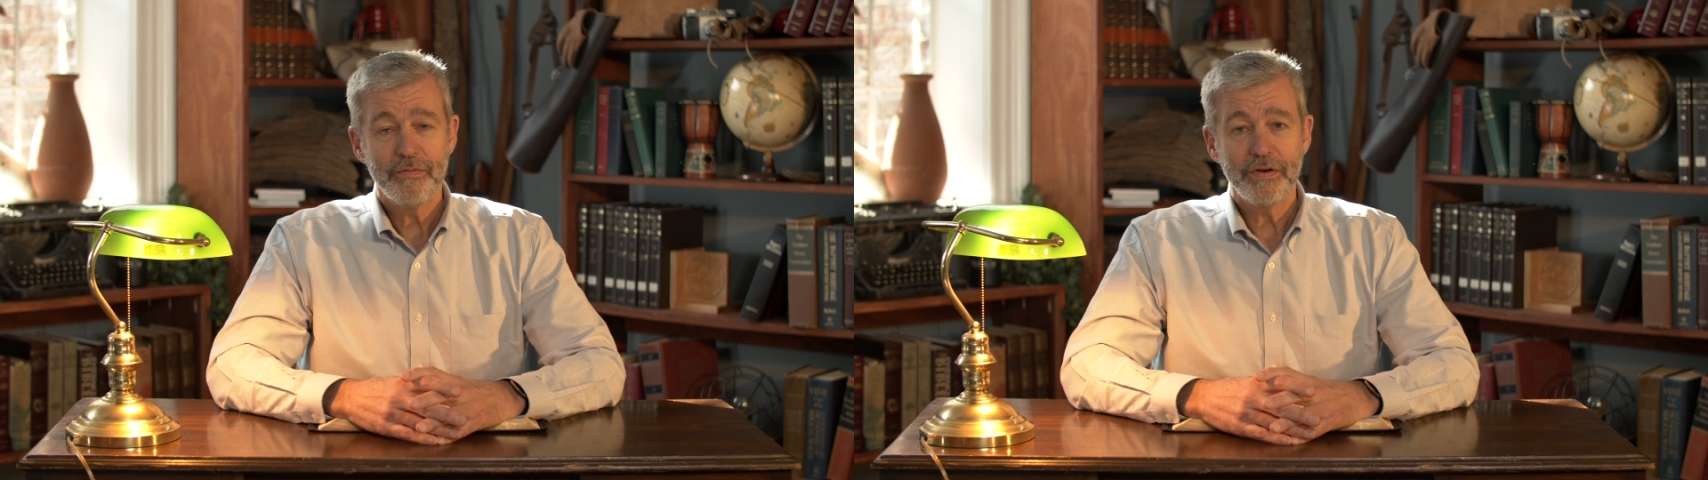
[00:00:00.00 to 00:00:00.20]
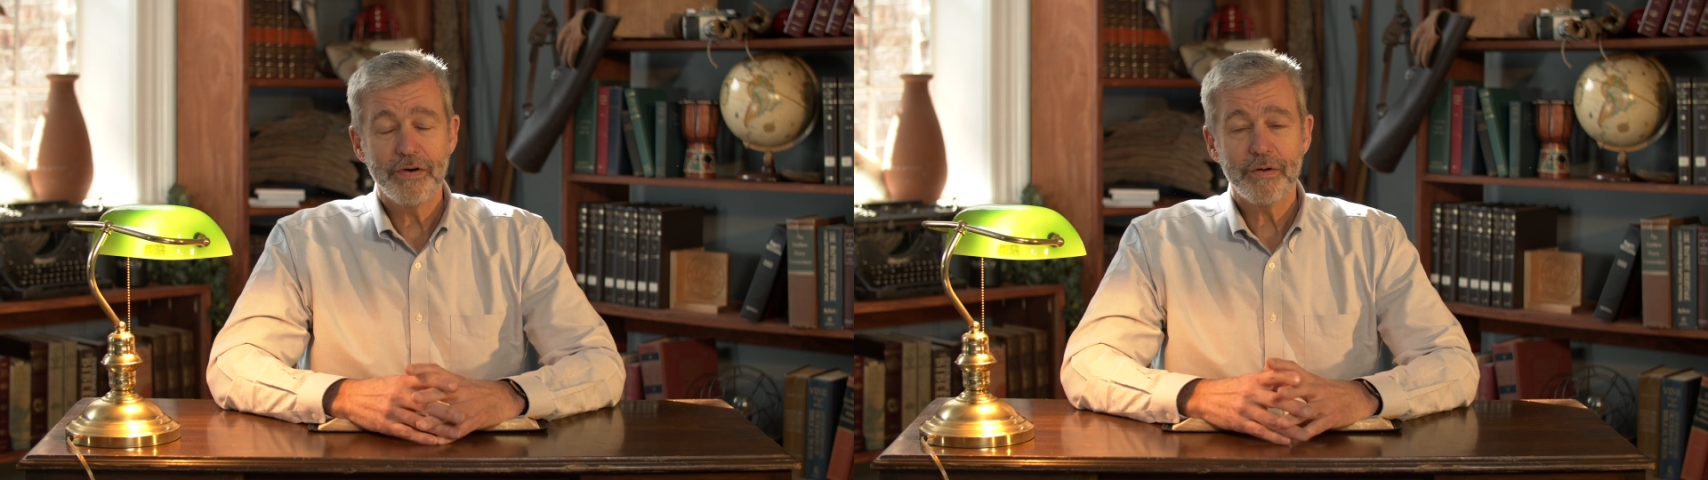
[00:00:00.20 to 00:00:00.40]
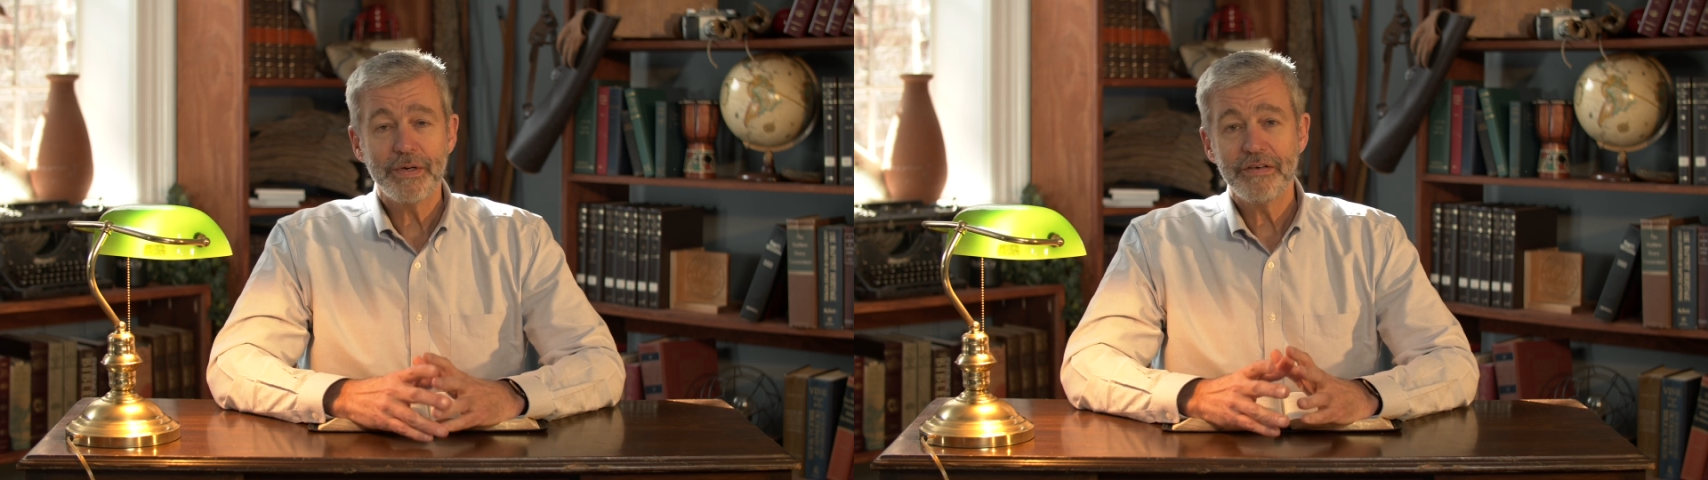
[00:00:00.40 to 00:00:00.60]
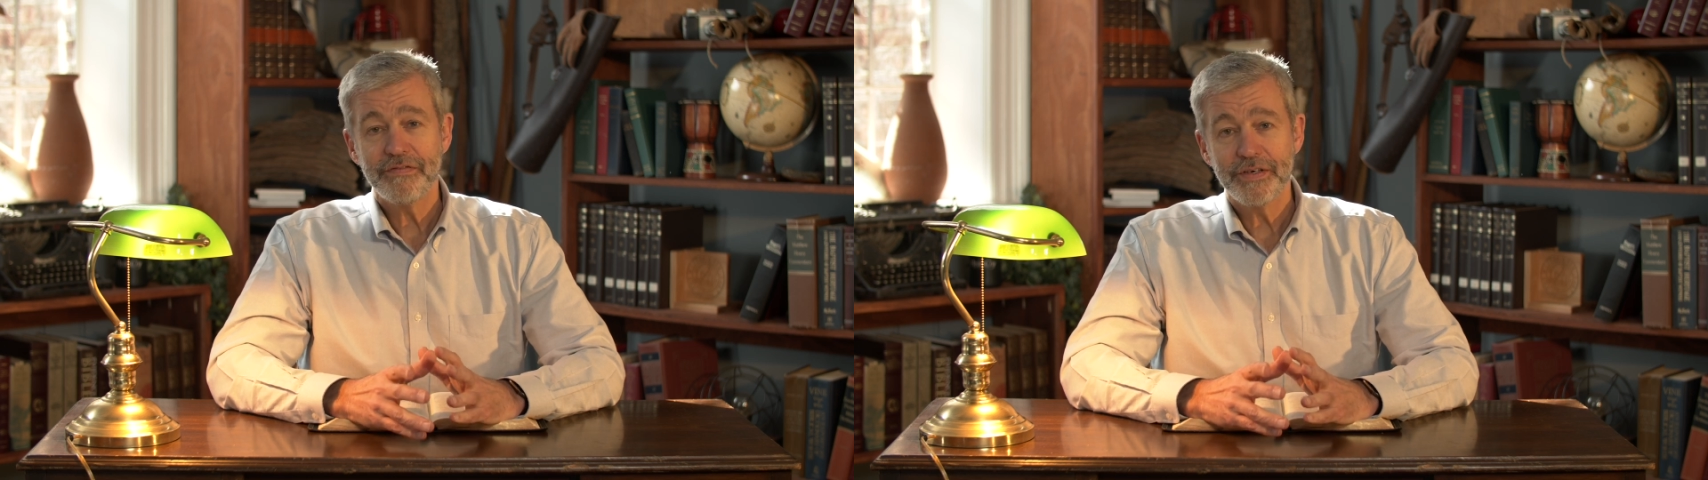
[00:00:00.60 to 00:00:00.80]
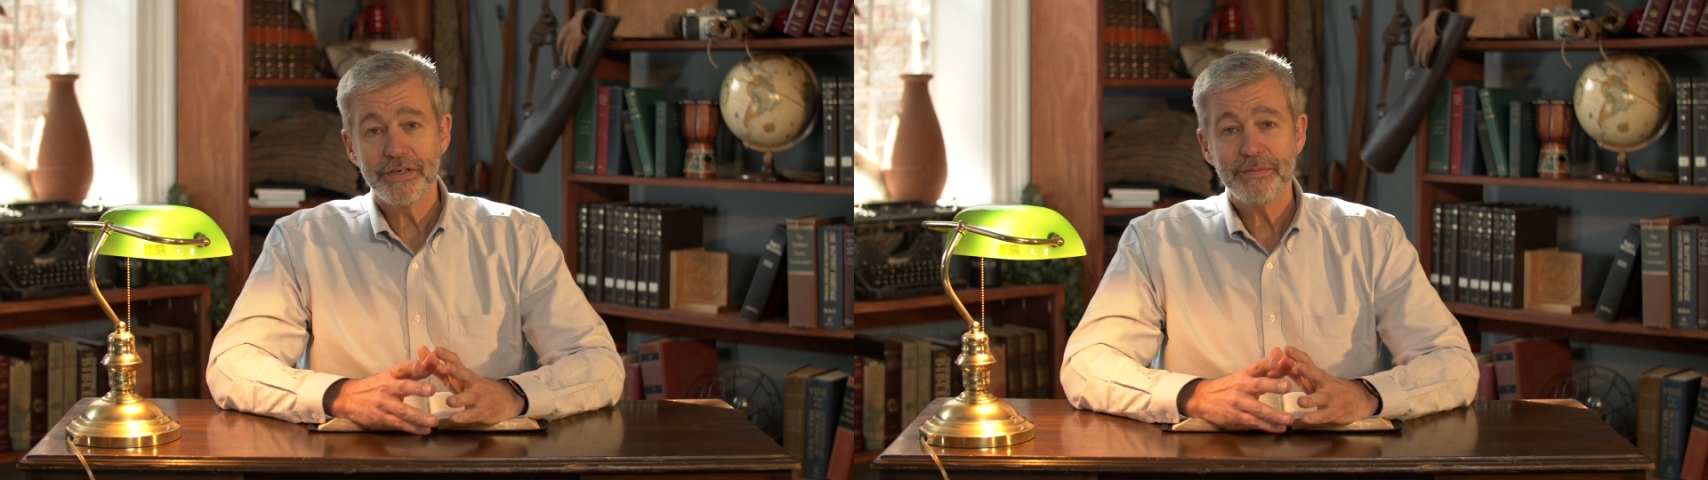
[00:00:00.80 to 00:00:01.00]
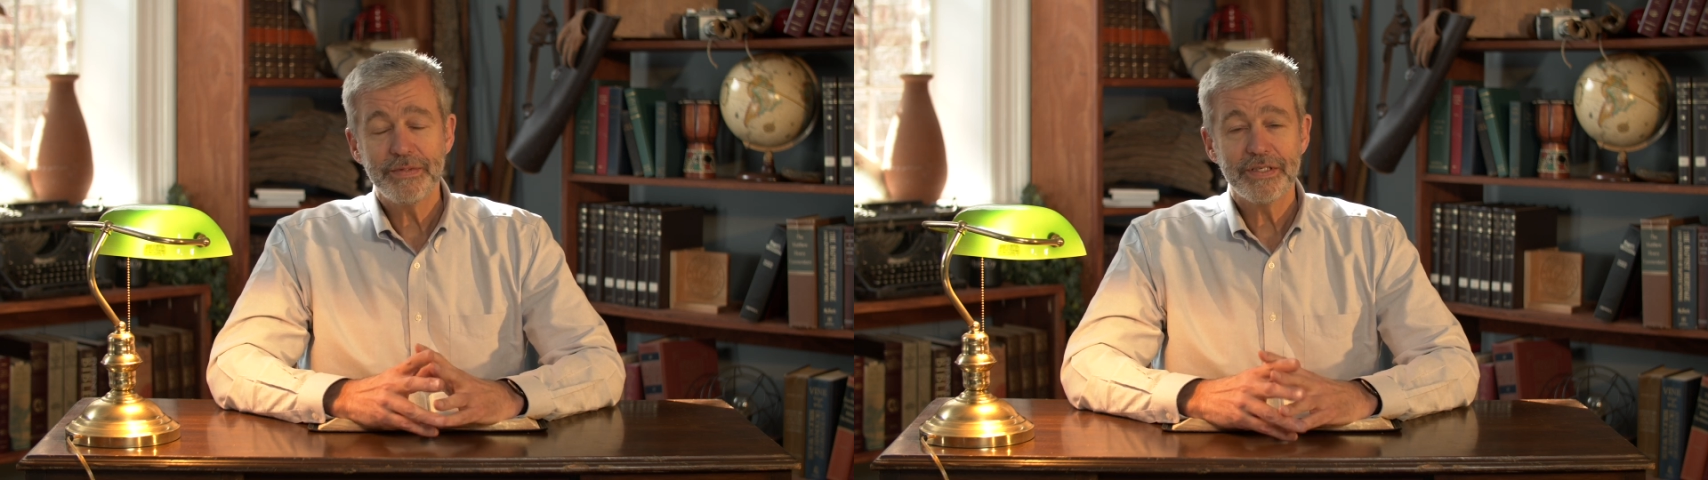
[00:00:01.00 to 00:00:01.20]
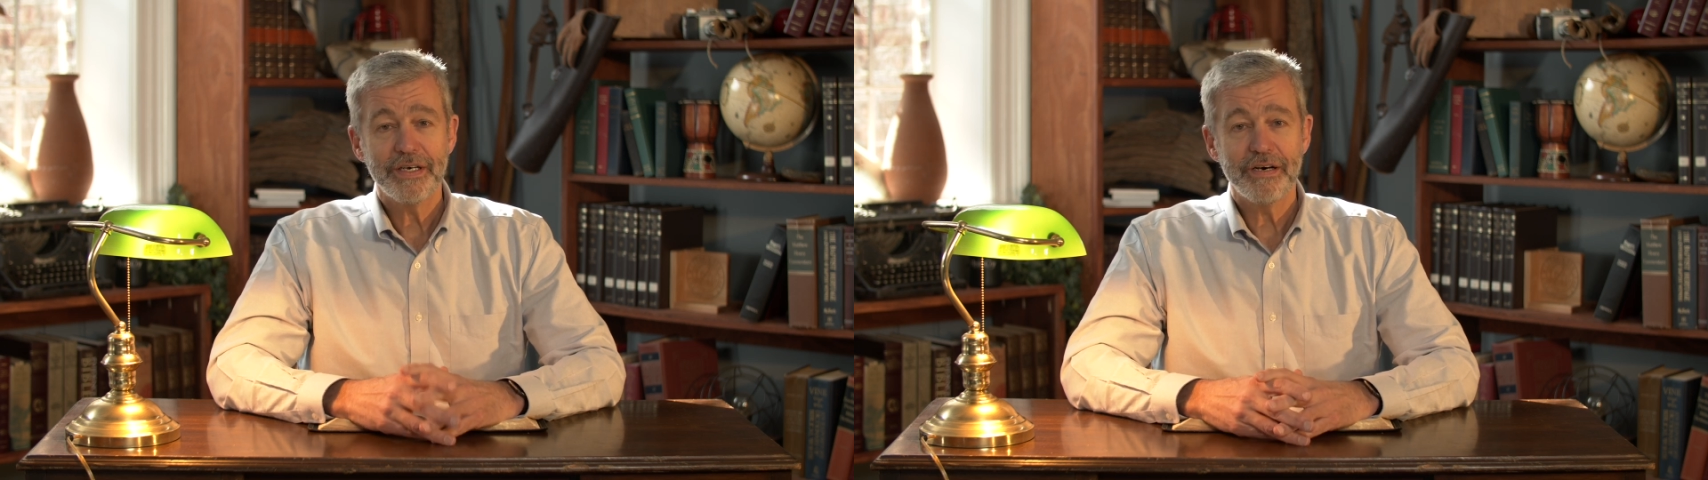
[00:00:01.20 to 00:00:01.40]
We've already filmed